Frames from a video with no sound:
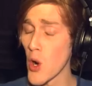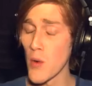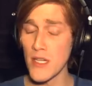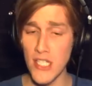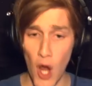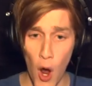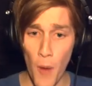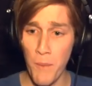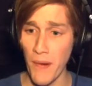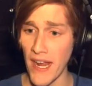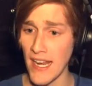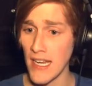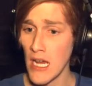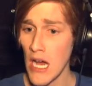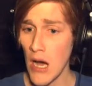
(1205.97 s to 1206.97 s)
door was
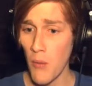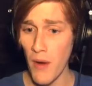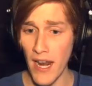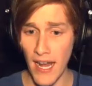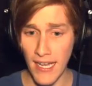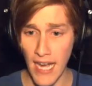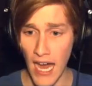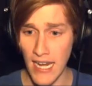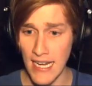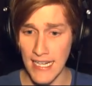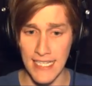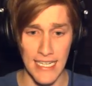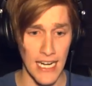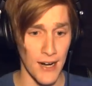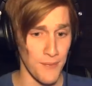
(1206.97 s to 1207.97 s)
open when I got
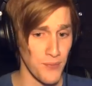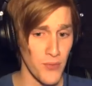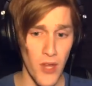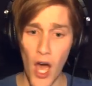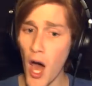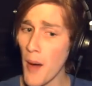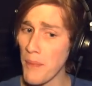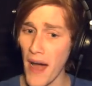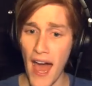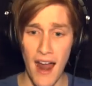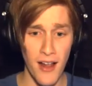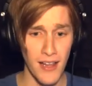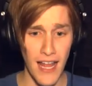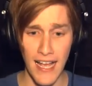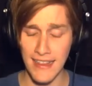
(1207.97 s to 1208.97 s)
in here. Nope, I
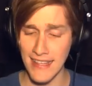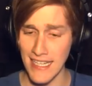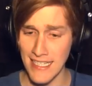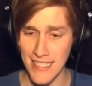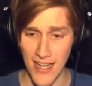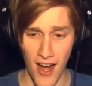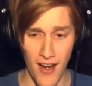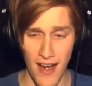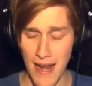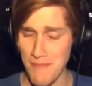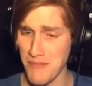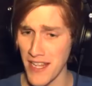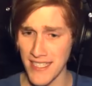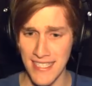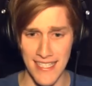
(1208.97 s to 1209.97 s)
don't like this. All
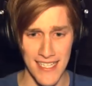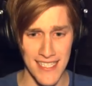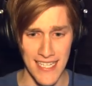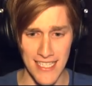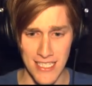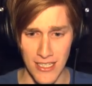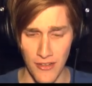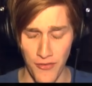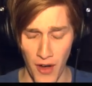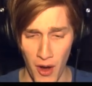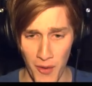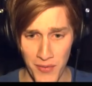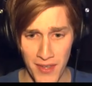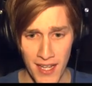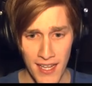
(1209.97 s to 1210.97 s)
right, let's let's answer the
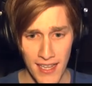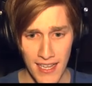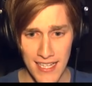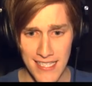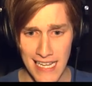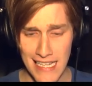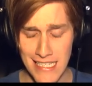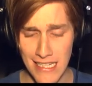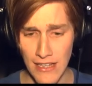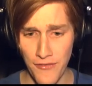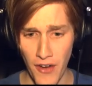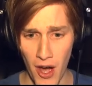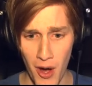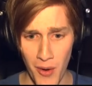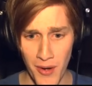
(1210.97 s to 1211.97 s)
phone. Let's answer the
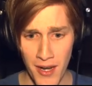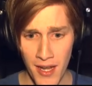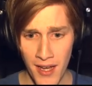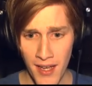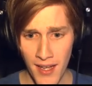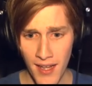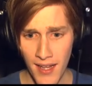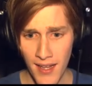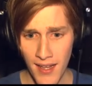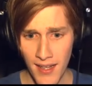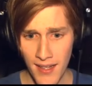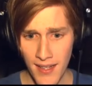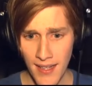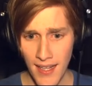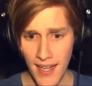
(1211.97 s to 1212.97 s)
phone.
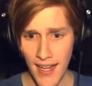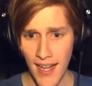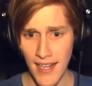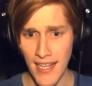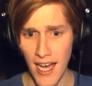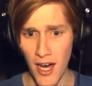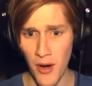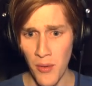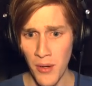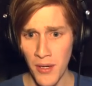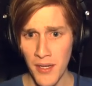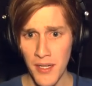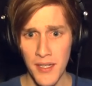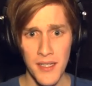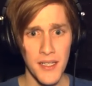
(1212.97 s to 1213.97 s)
Hello?
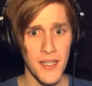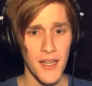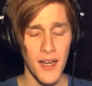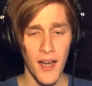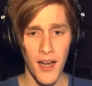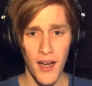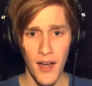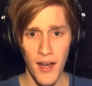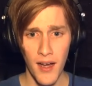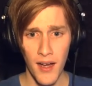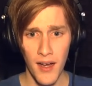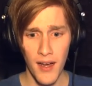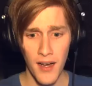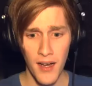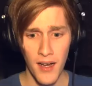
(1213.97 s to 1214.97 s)

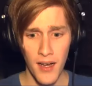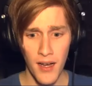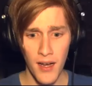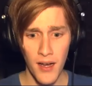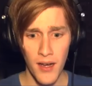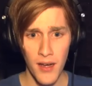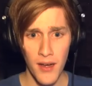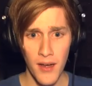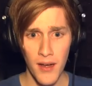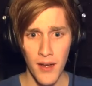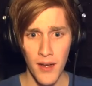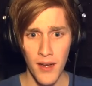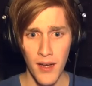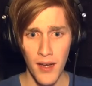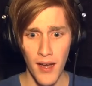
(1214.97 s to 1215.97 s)
I know who you
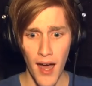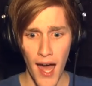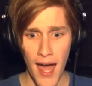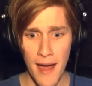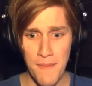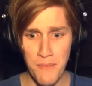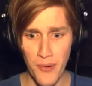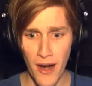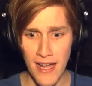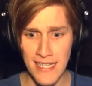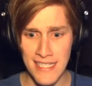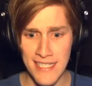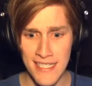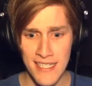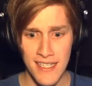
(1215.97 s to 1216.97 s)
are. I'm
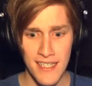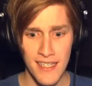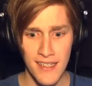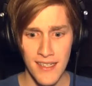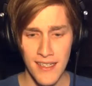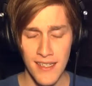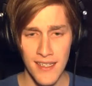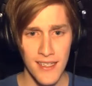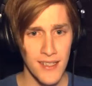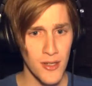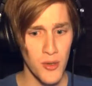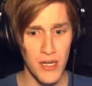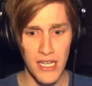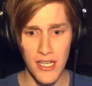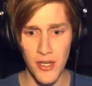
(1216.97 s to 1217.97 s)
Bryce. Who are you?
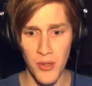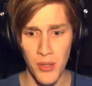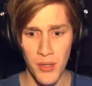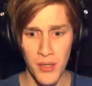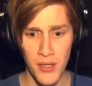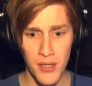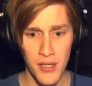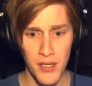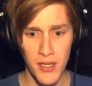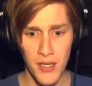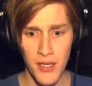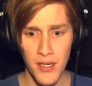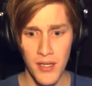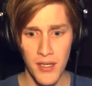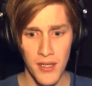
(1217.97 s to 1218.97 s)
Who are you? Memories
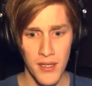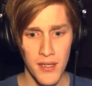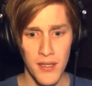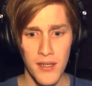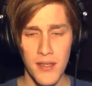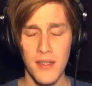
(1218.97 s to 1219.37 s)
hold the truth.